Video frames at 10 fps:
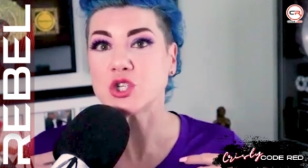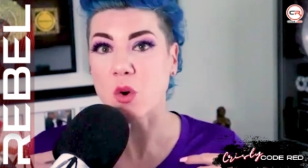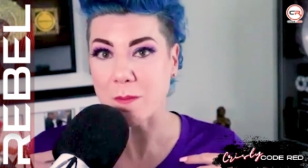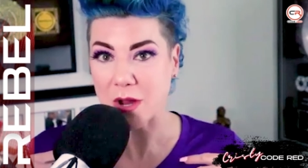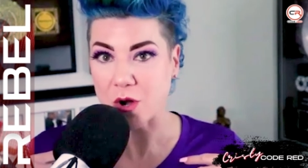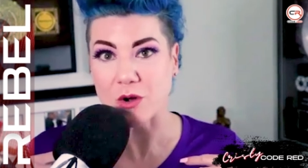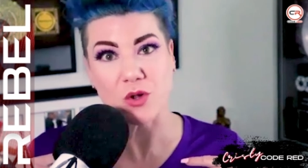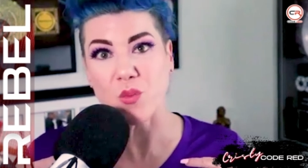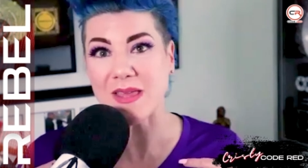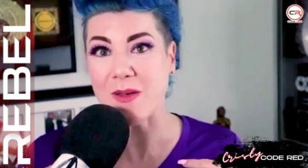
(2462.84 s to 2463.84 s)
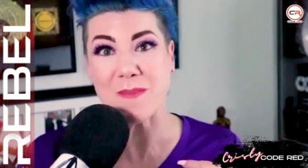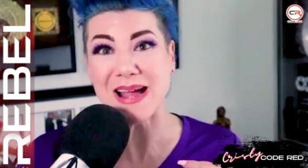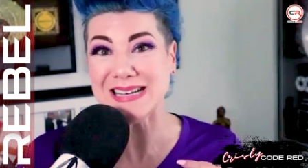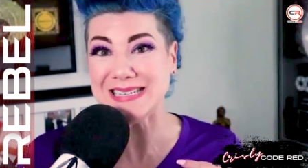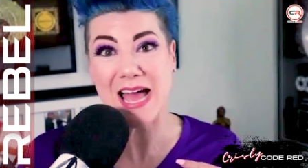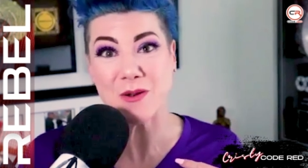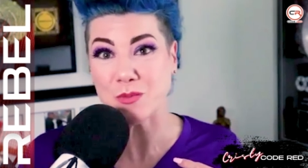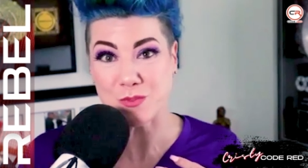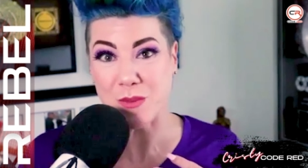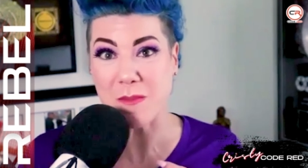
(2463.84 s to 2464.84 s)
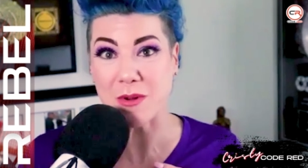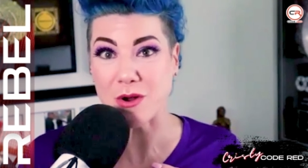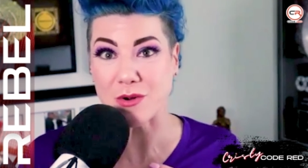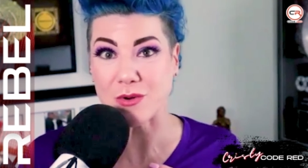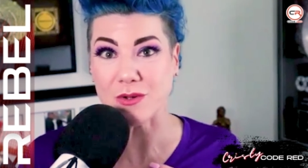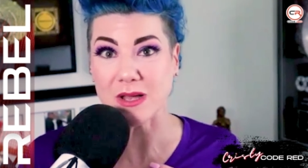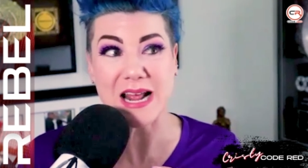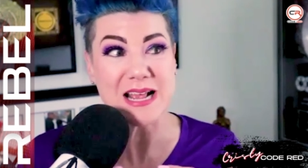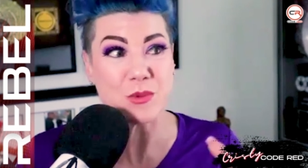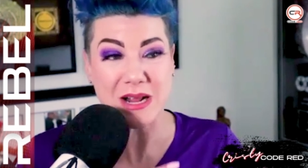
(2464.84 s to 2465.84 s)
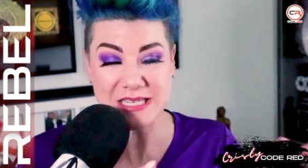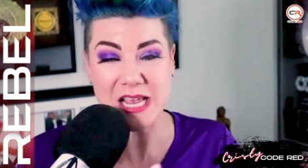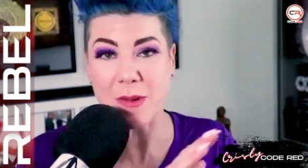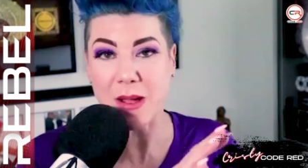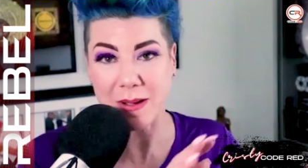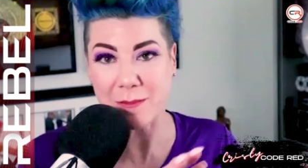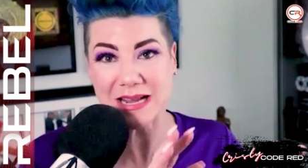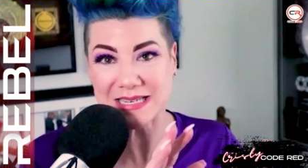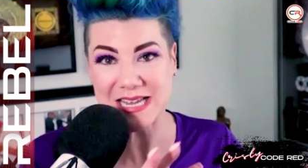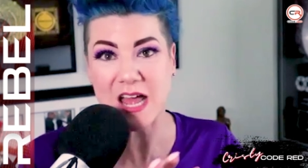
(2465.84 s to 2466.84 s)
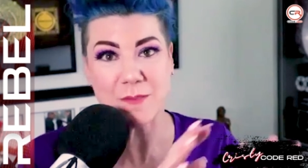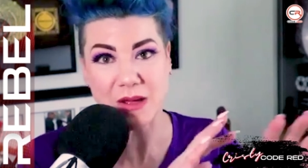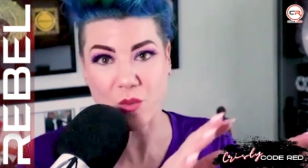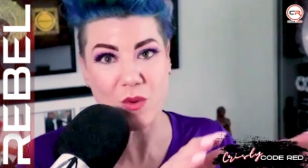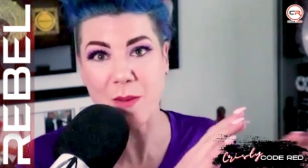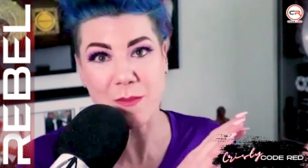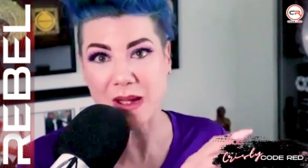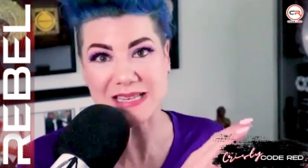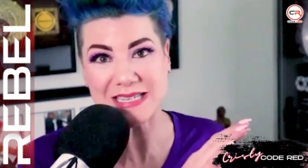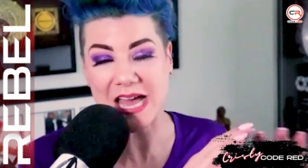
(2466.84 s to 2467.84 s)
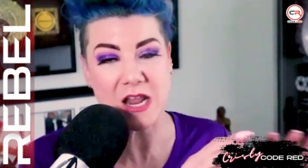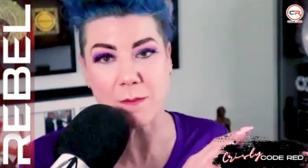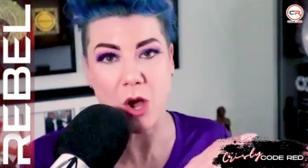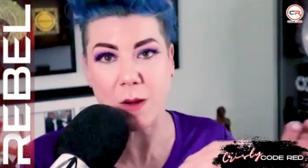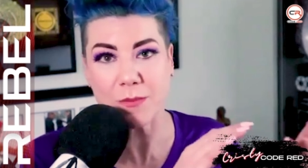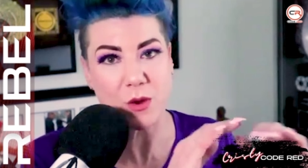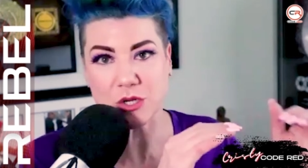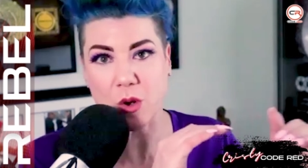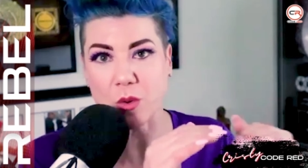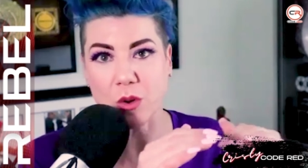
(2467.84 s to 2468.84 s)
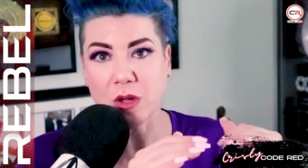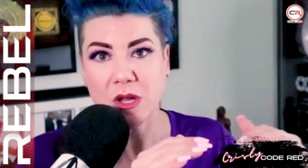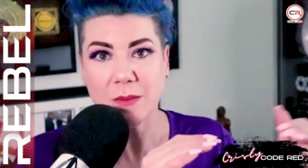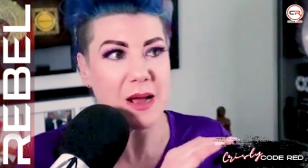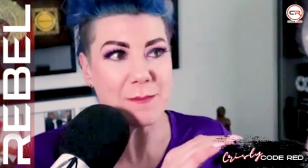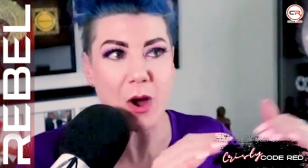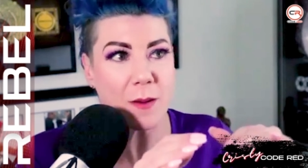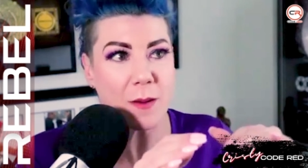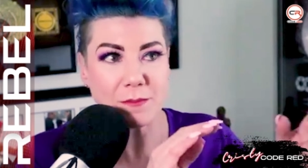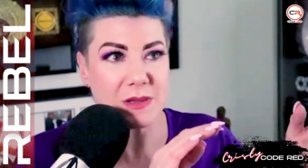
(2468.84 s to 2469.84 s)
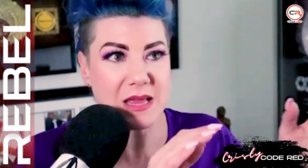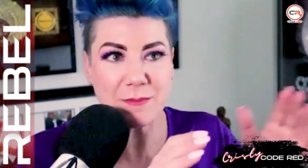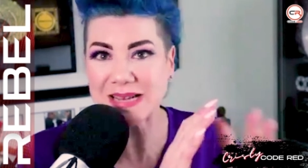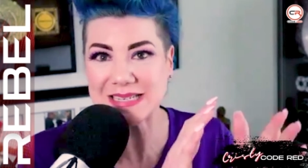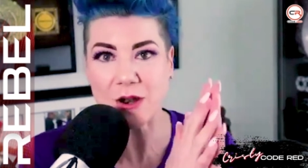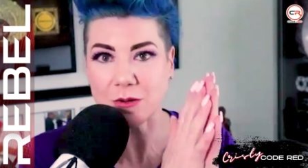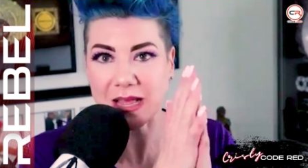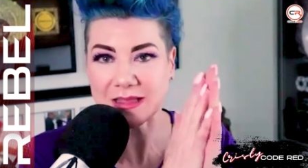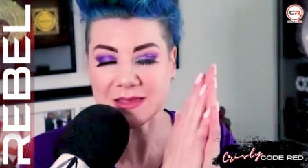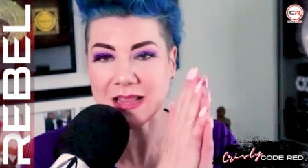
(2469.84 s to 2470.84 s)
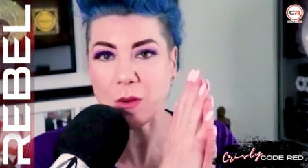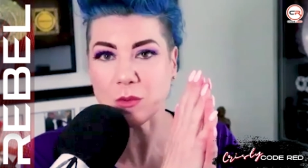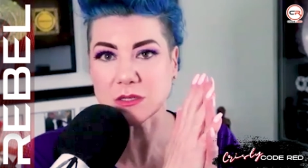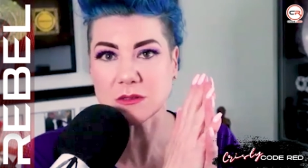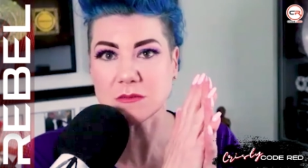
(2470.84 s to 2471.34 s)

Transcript: your miracle, the way that my dad was my miracle. And I, when I say my my dad, by the way, I mean my dad and mom. There was no my mom and my dad are like that was